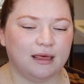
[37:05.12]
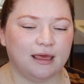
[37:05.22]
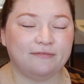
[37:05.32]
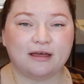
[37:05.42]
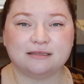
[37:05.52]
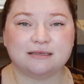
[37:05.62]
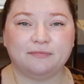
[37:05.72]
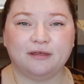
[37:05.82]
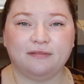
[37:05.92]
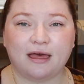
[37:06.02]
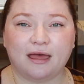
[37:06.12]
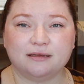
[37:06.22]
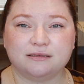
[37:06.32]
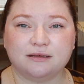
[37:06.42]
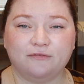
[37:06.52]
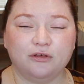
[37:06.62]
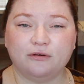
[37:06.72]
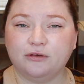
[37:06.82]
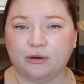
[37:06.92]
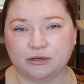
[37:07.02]
if that's something that a few
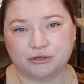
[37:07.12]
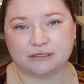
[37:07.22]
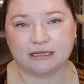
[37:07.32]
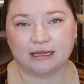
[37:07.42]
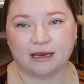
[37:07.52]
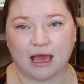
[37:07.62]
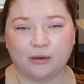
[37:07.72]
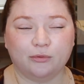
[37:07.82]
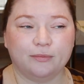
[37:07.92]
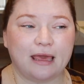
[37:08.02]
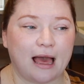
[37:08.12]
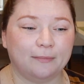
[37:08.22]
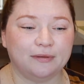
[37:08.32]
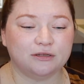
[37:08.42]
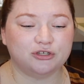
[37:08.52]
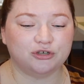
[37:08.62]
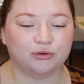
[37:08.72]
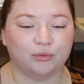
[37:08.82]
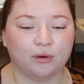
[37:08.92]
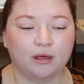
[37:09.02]
of you are interested in, I will be happy
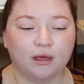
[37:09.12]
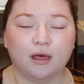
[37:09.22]
to